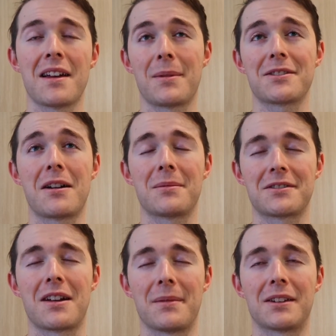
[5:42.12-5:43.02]
Imagine how much
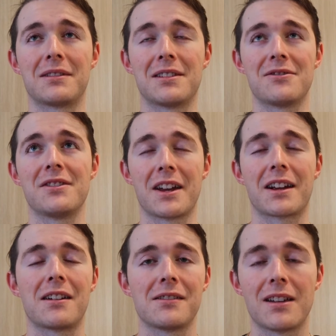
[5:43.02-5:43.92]
time that would literally
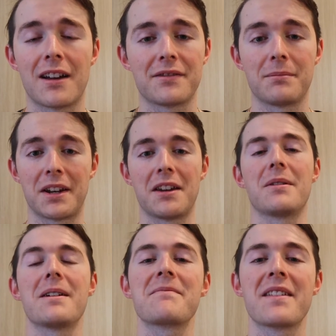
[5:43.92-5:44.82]
take out of your life. But anyway,